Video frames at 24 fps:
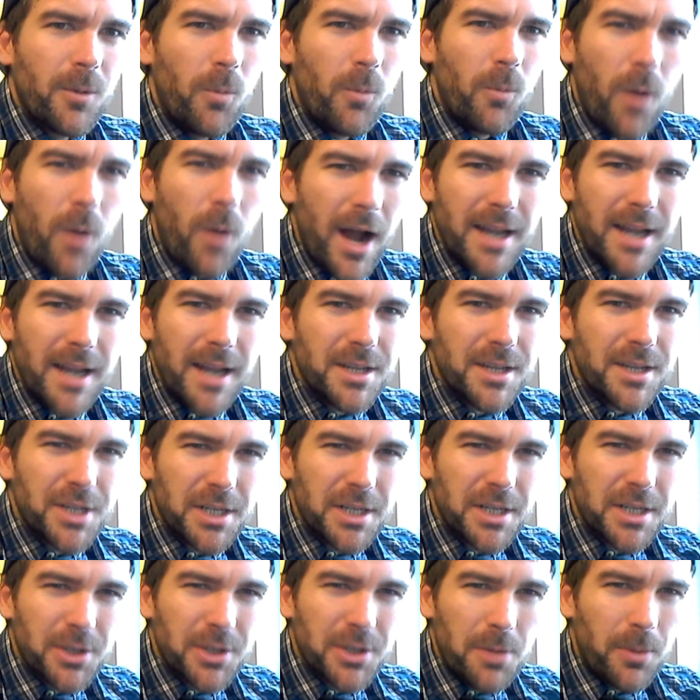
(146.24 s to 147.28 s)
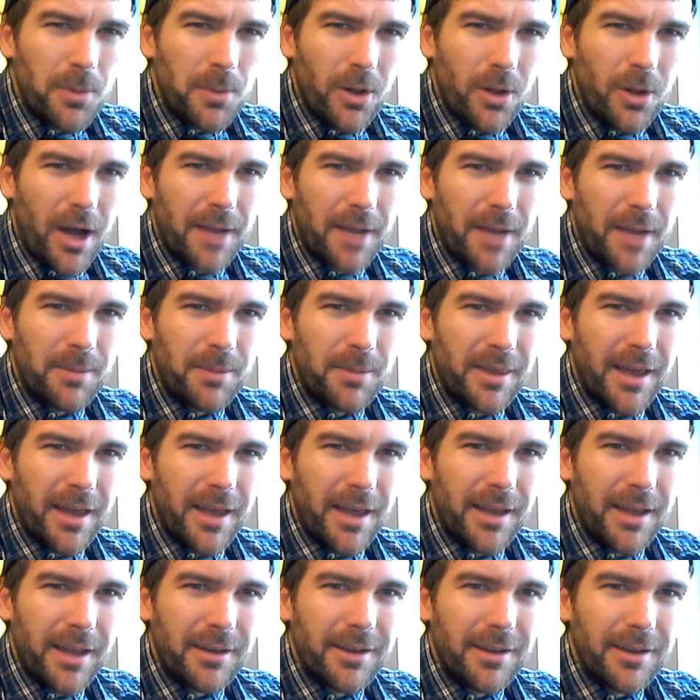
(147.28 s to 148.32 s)
Why did she super like me
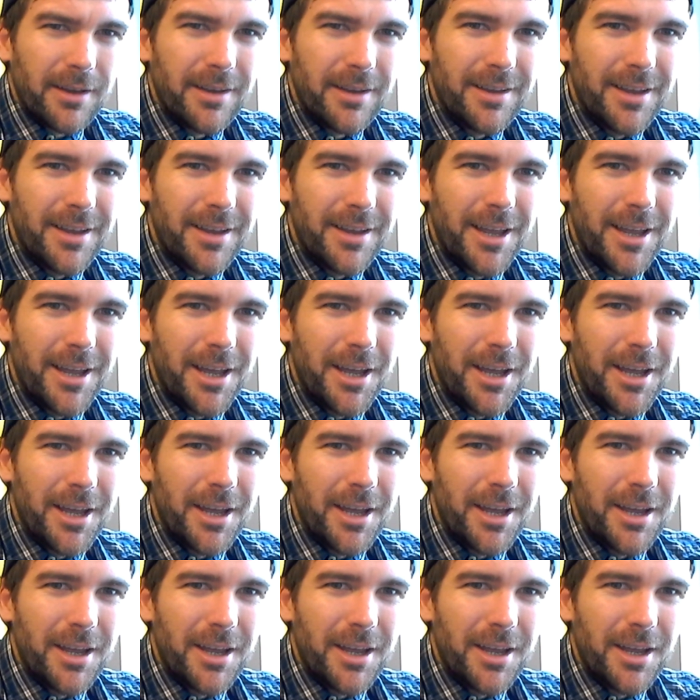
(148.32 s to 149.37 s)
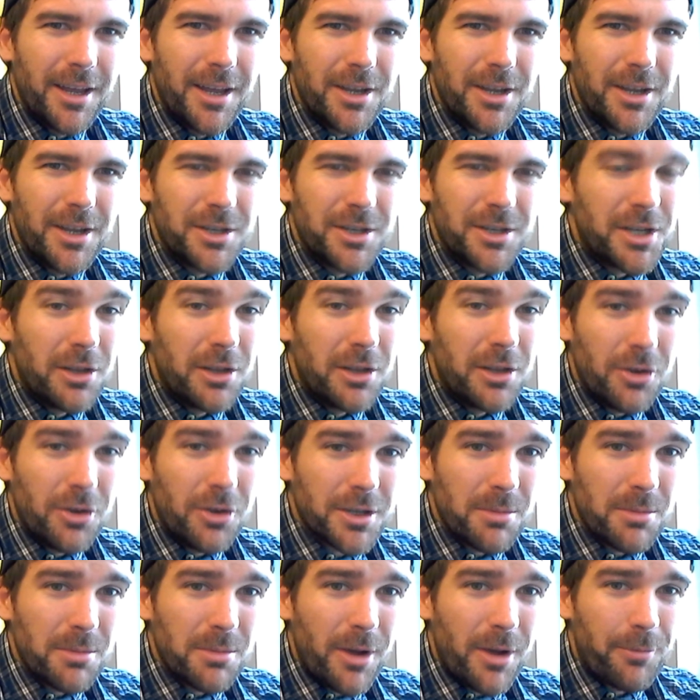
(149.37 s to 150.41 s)
then? She
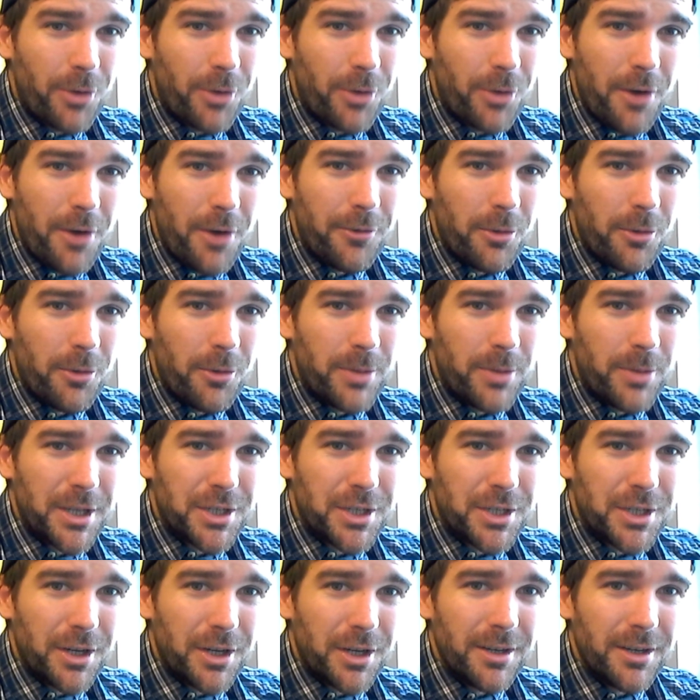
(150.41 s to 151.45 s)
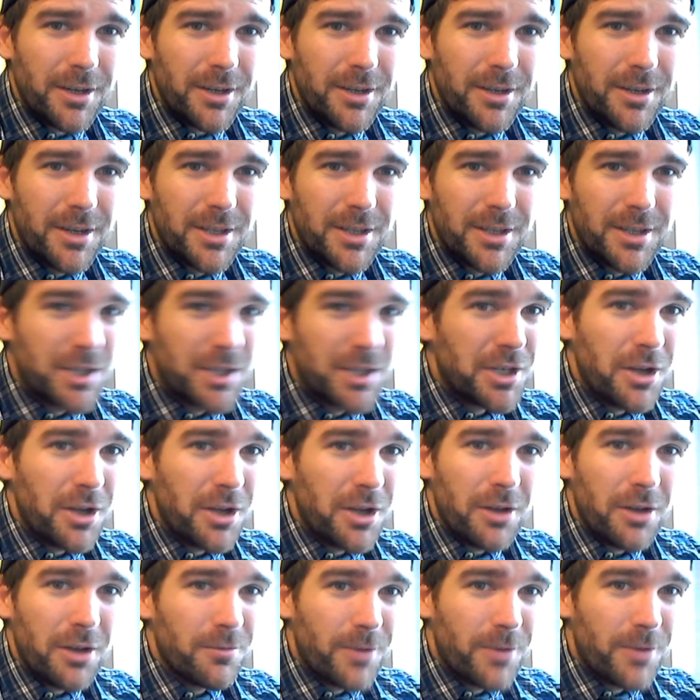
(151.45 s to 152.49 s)
looked at my profile picture. Did she
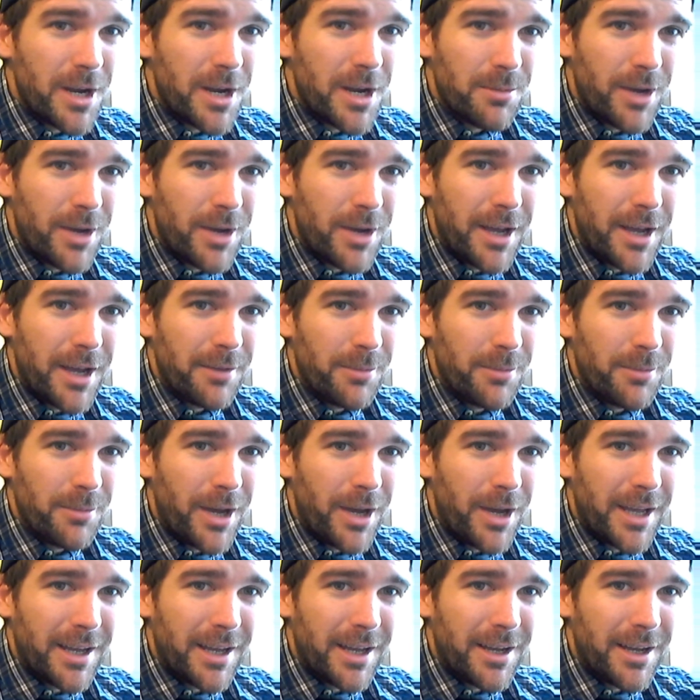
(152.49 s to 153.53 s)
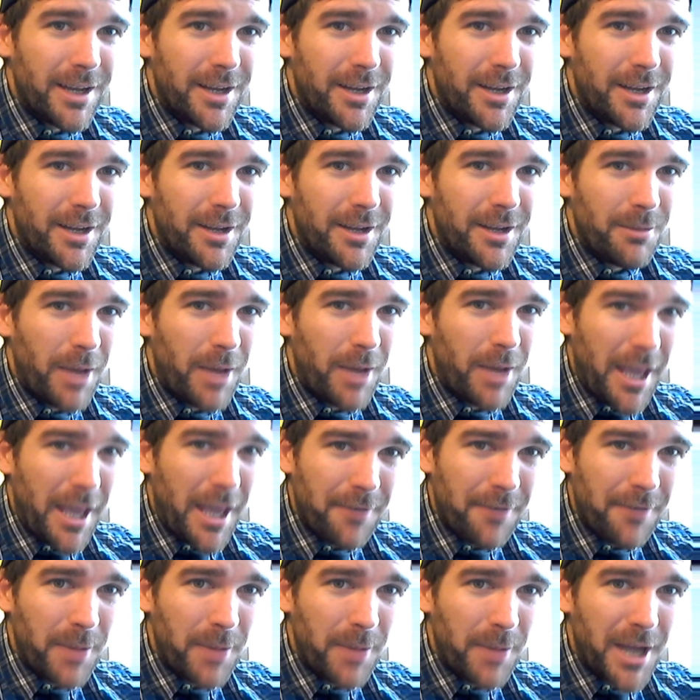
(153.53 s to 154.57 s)
not read my
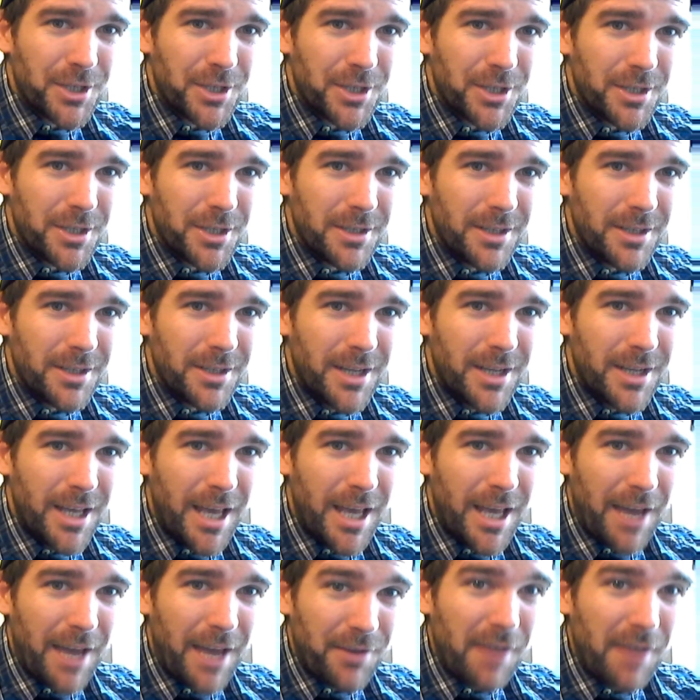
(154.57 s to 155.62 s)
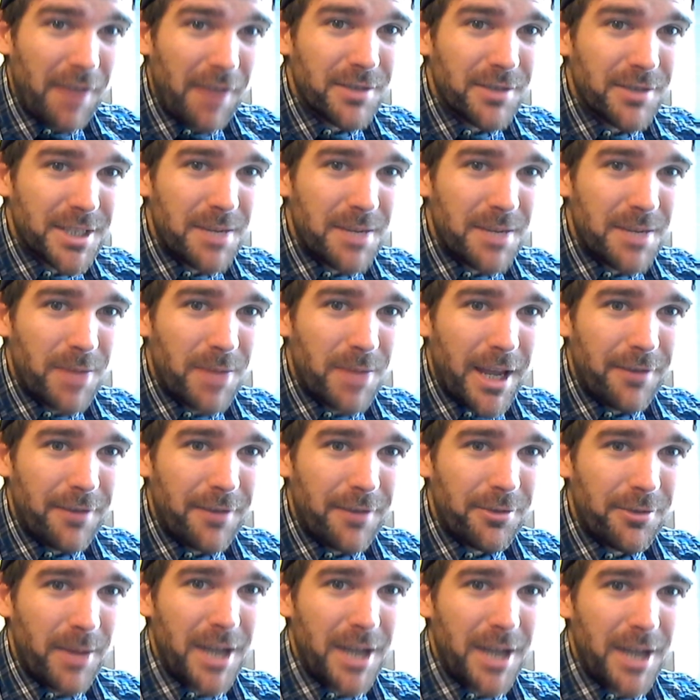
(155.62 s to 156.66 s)
information? If you haven't seen my
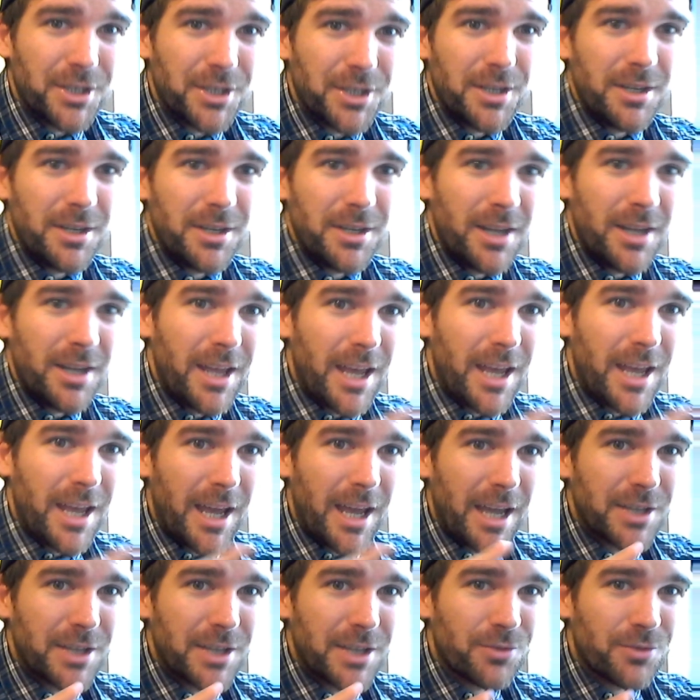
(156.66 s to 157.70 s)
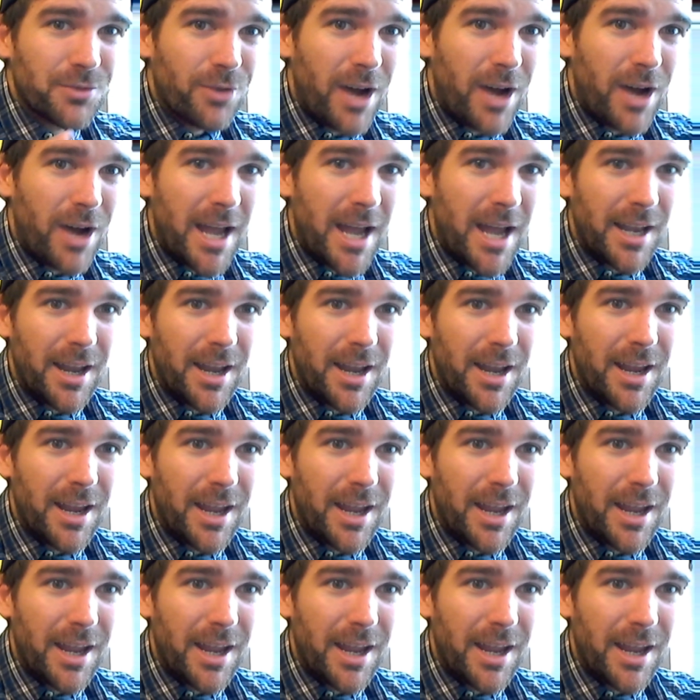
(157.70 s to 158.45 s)
information, it's right